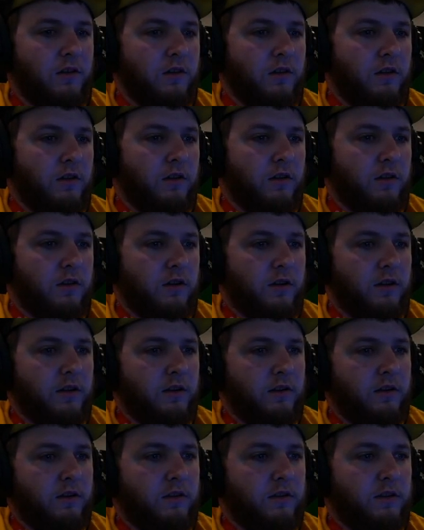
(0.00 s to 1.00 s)
All right,
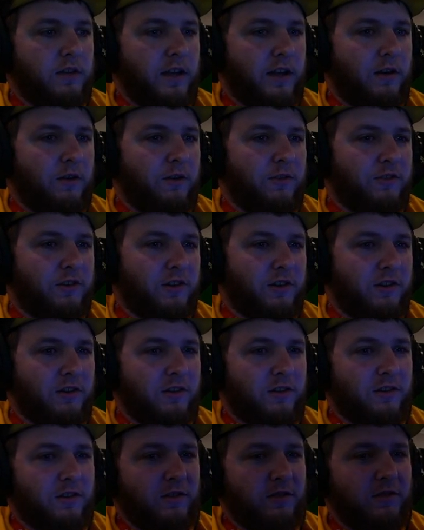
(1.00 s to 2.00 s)
now is
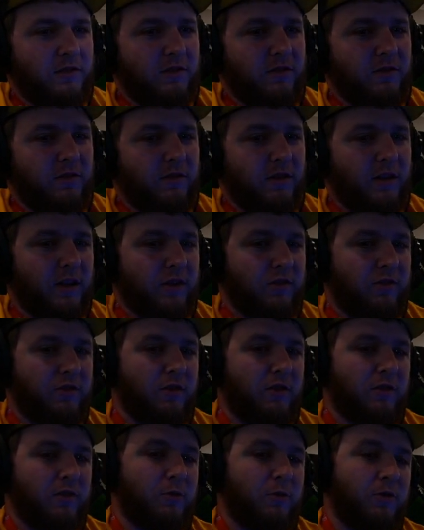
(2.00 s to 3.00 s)
our next
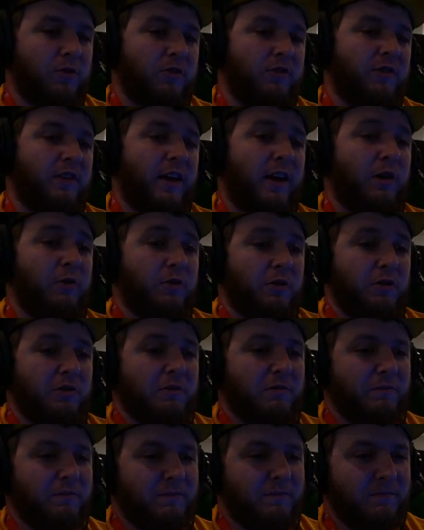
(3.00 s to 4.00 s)
stunt course, Downer.
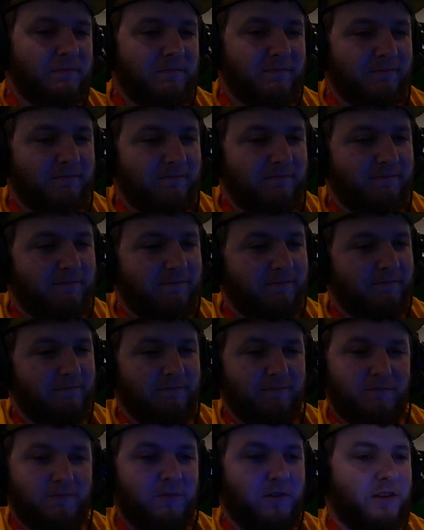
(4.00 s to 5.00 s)

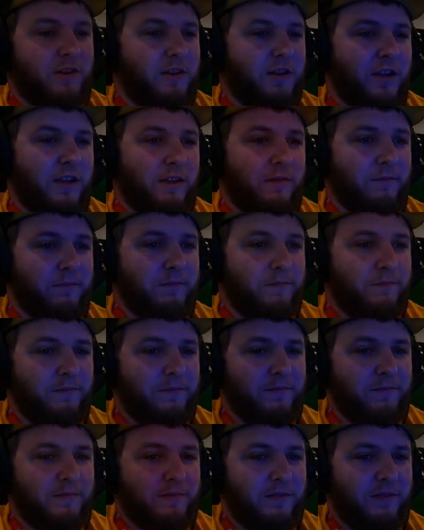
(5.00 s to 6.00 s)
What a name.
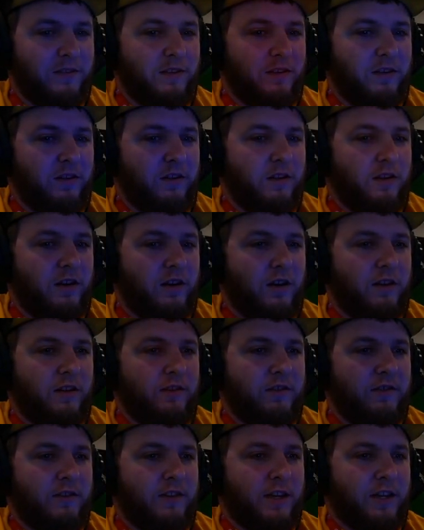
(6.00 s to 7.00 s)
This
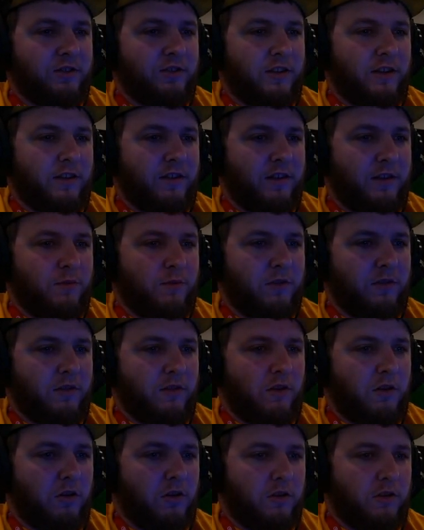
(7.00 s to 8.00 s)
is actually, I think, one of the
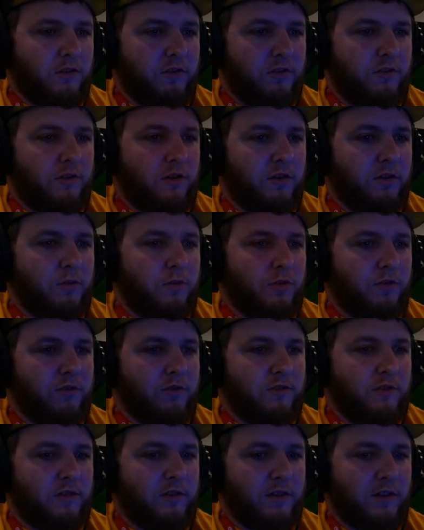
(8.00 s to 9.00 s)
hardest stunt courses
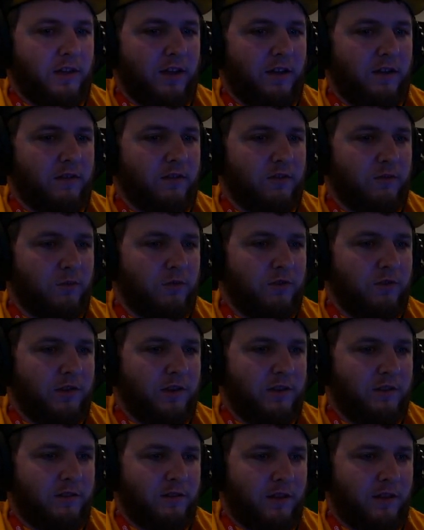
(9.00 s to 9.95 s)
in the game, because once you get to like